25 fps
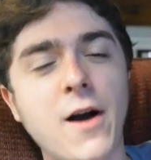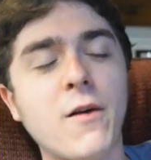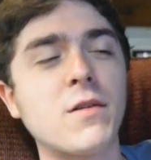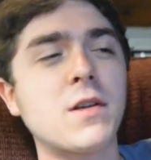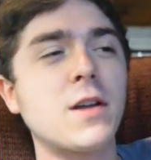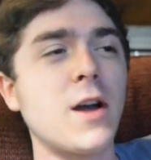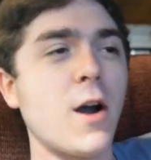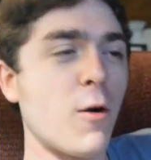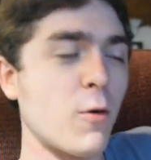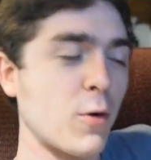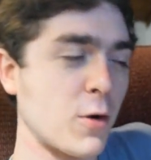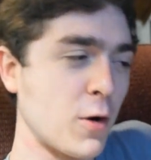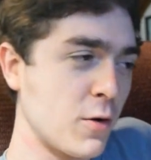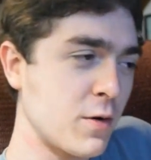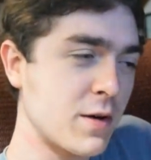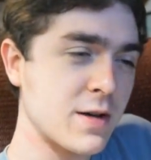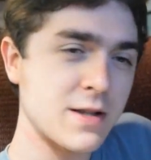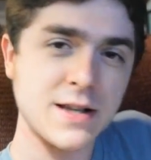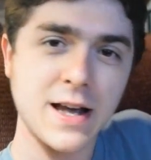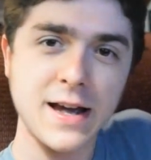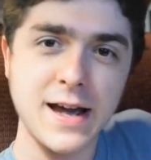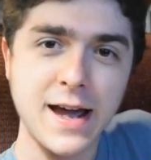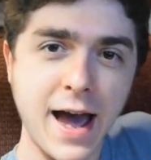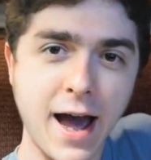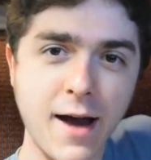out with Goku
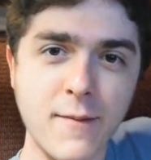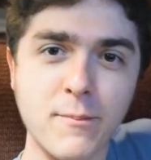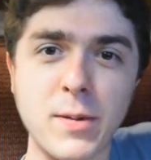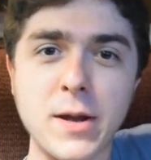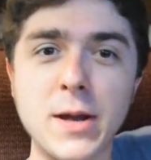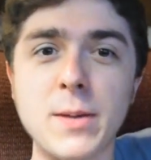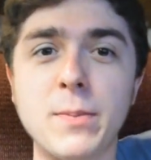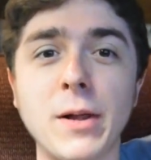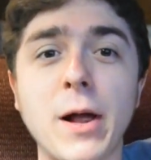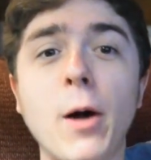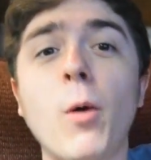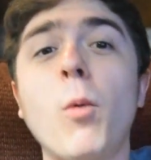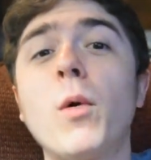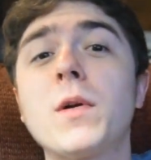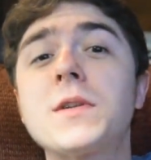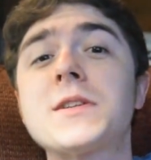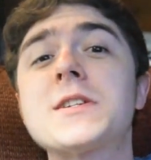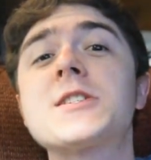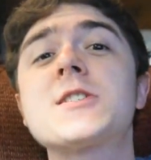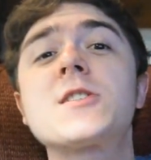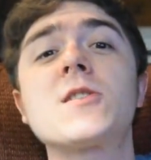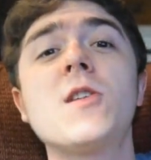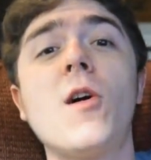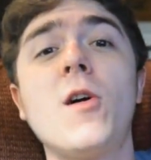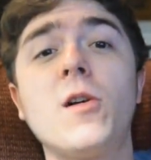because they have people that want to
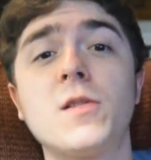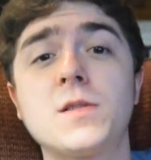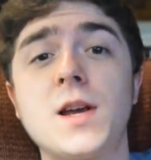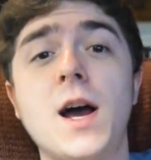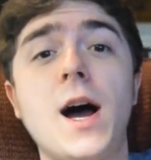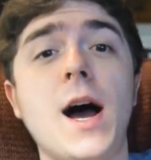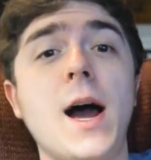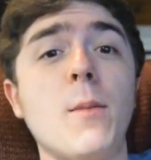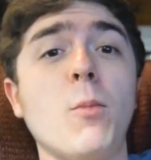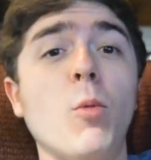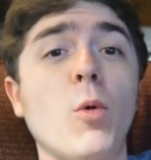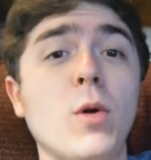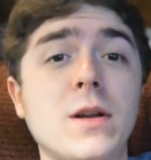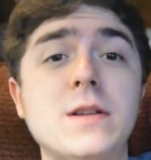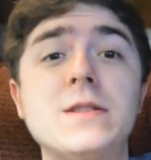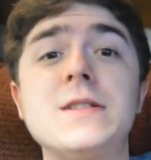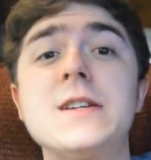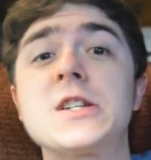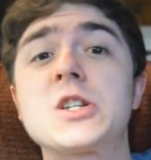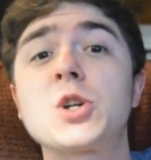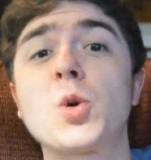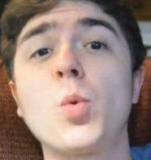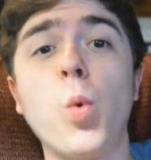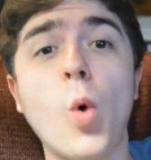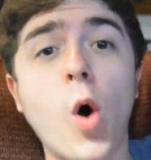stall time, want to
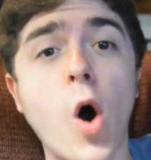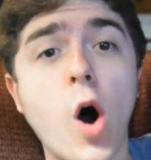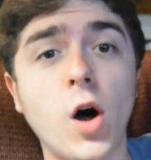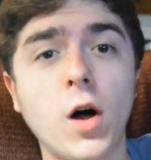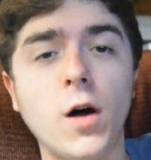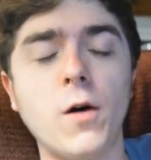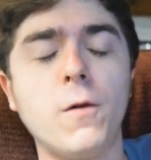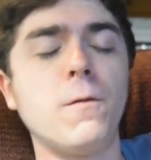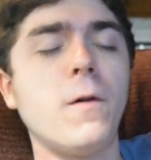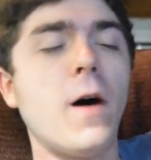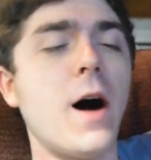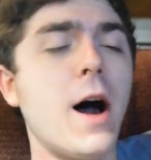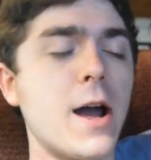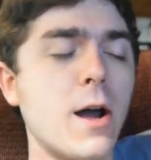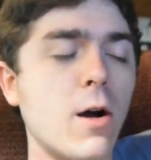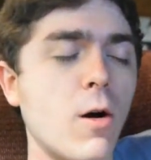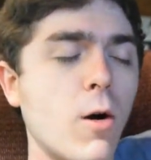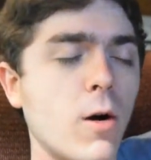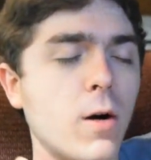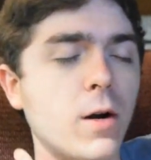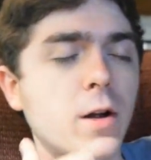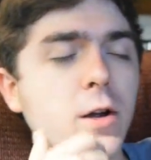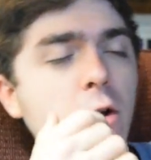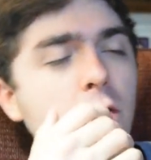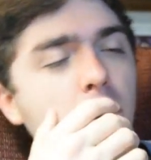disqualify
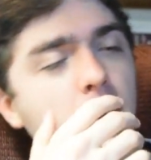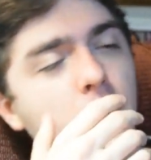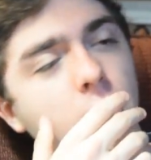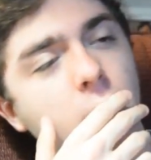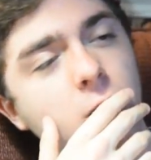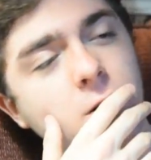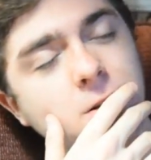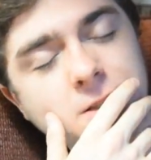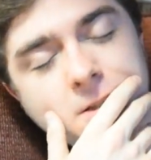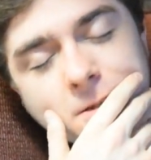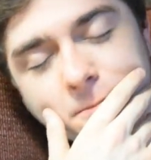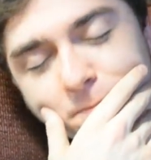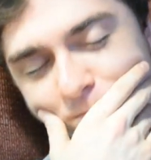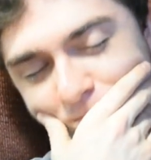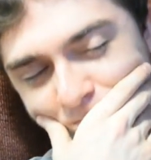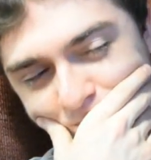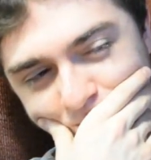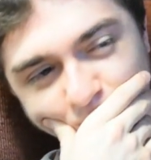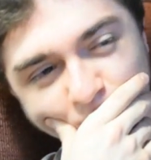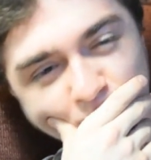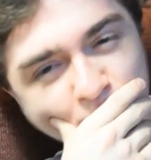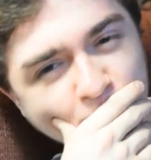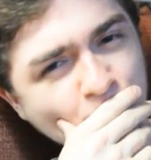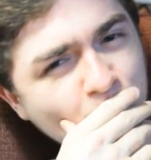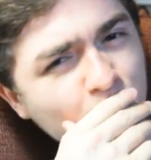our universe
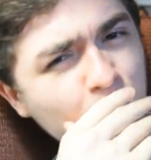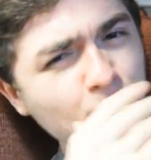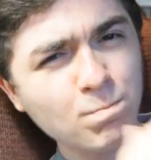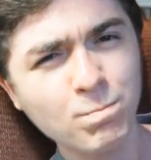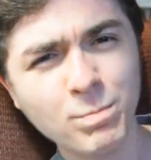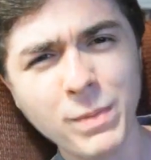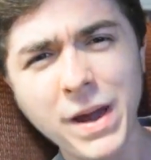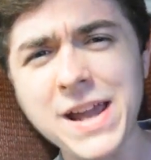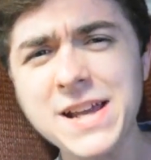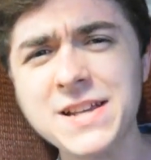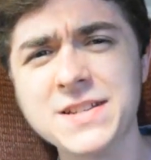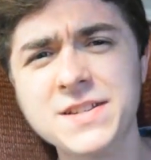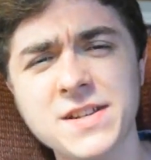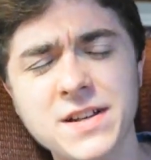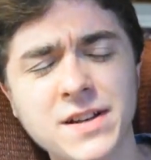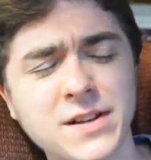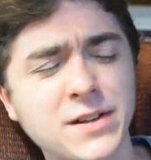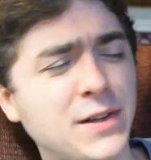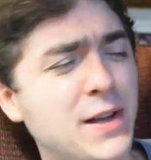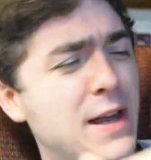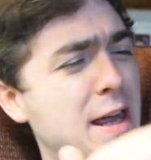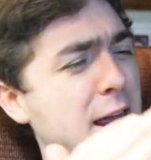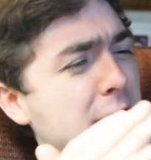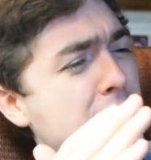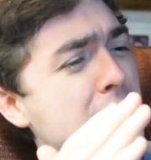
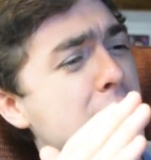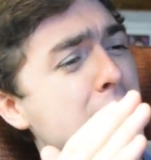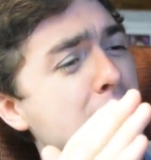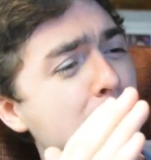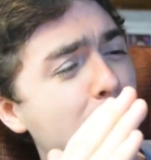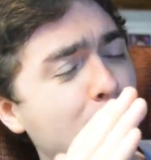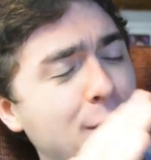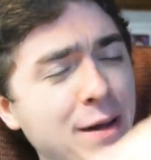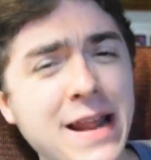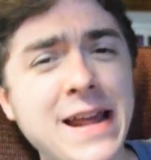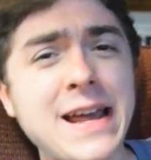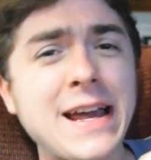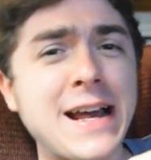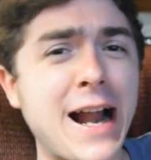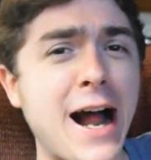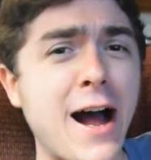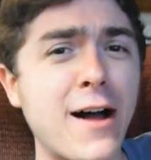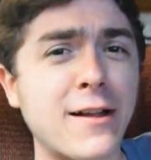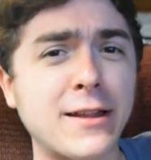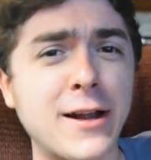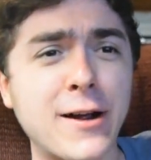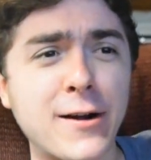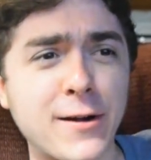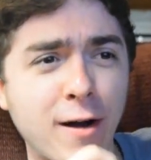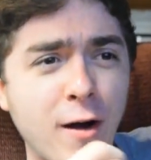basically, when they get
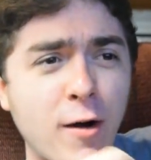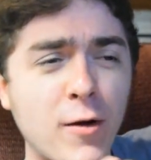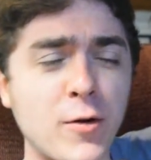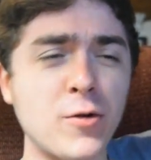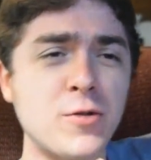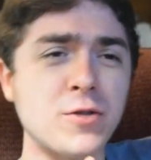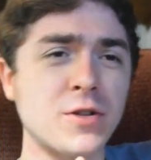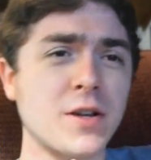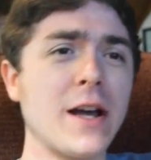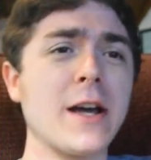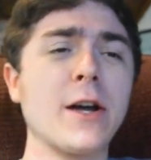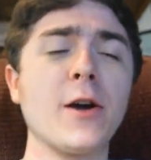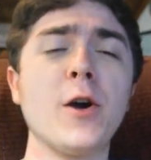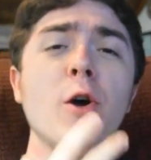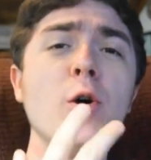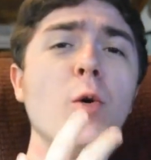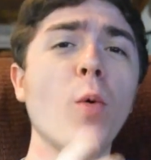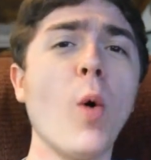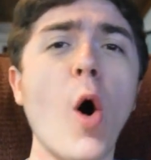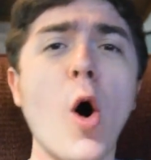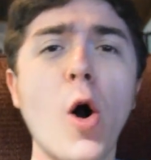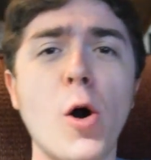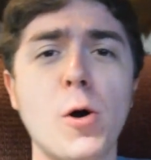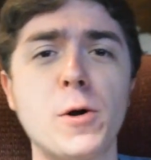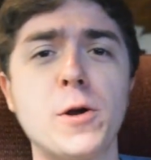out there, Goku's like,
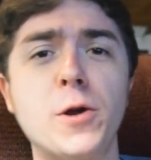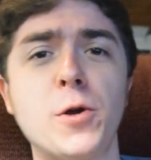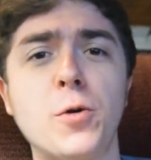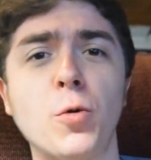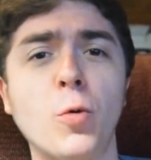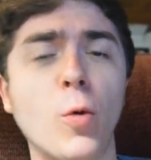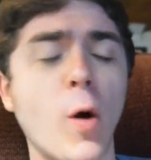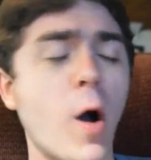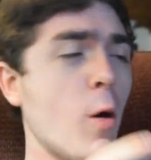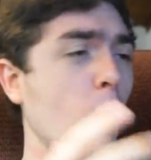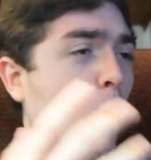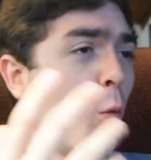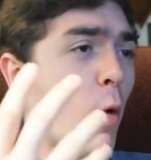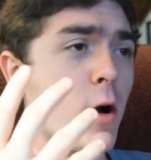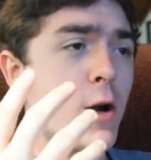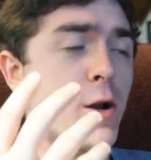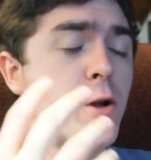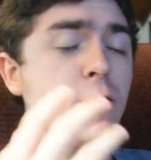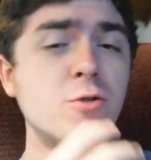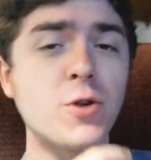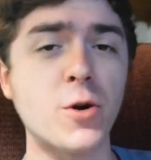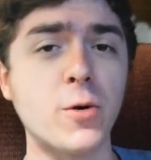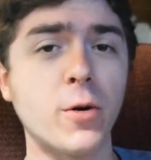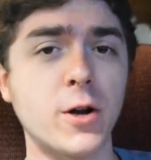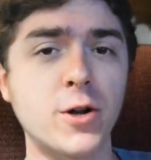who are you? What, what are
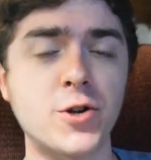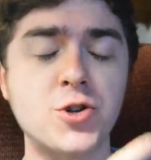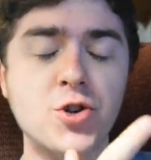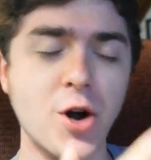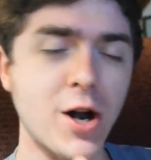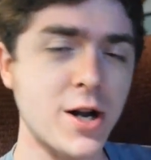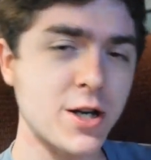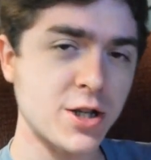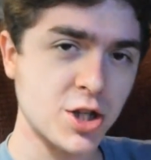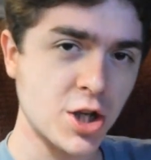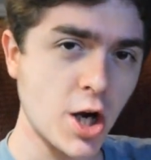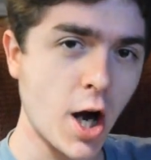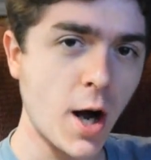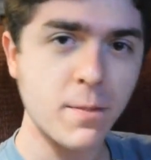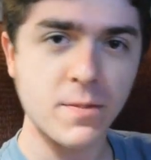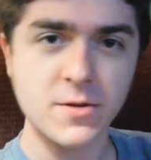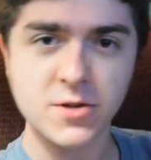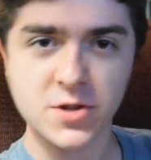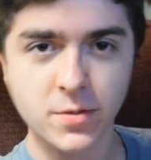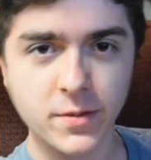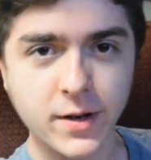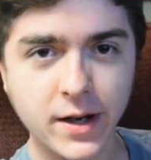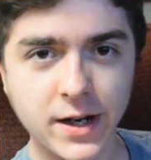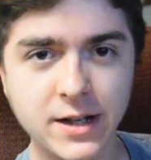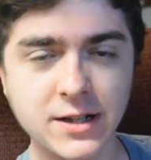you doing? Are you trying to stop
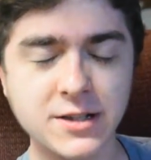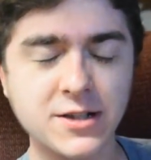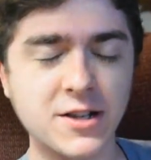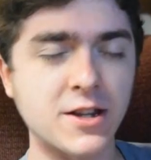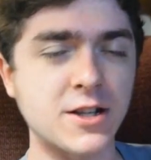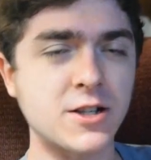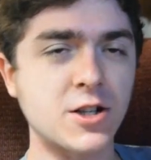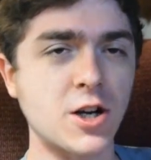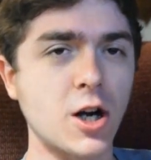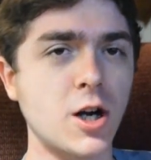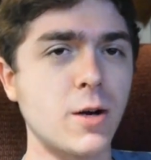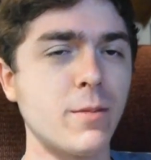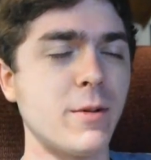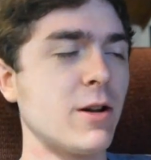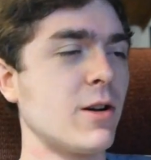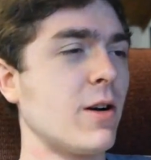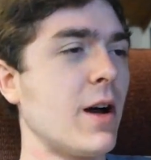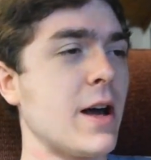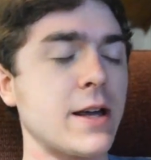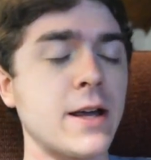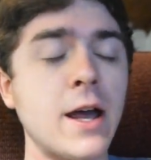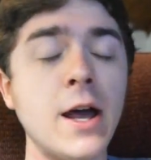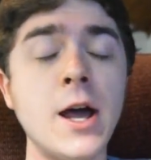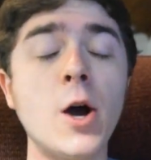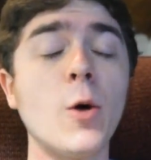us from getting to the tournament? They're
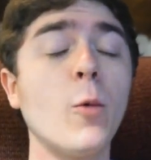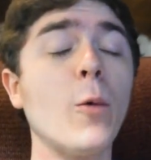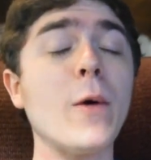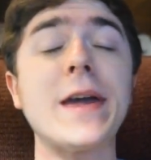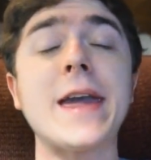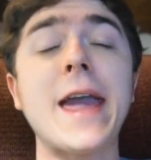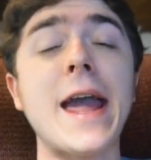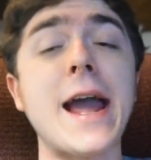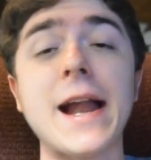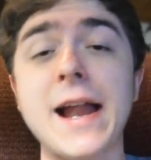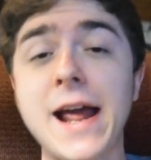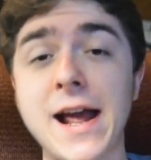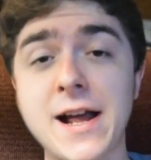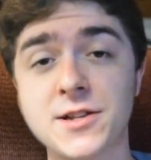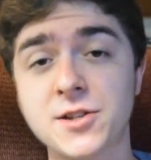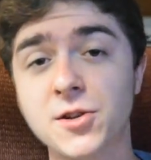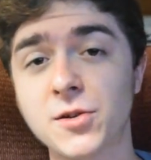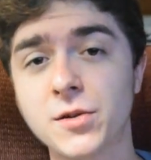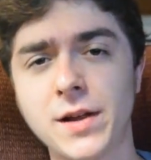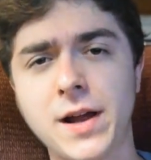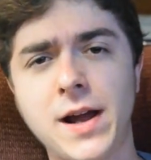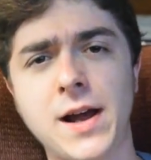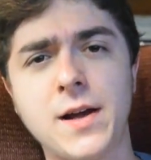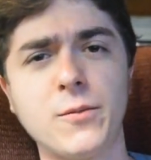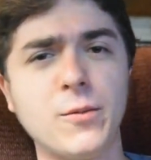like, we can't
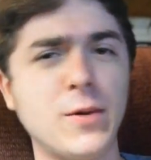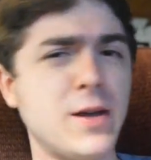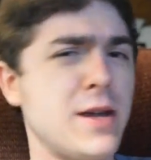answer that.